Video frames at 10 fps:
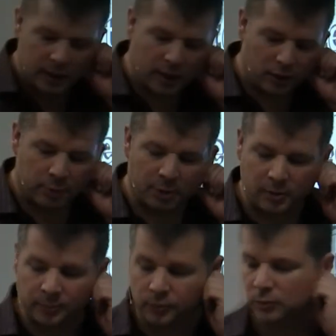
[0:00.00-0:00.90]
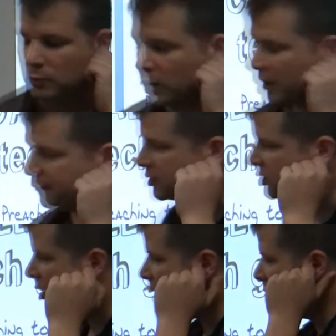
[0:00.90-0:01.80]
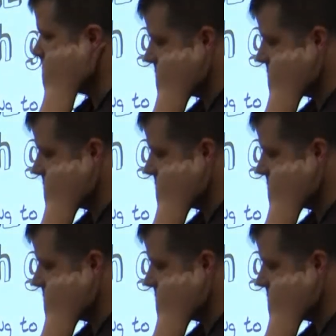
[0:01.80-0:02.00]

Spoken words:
Now, the problem, when I first started out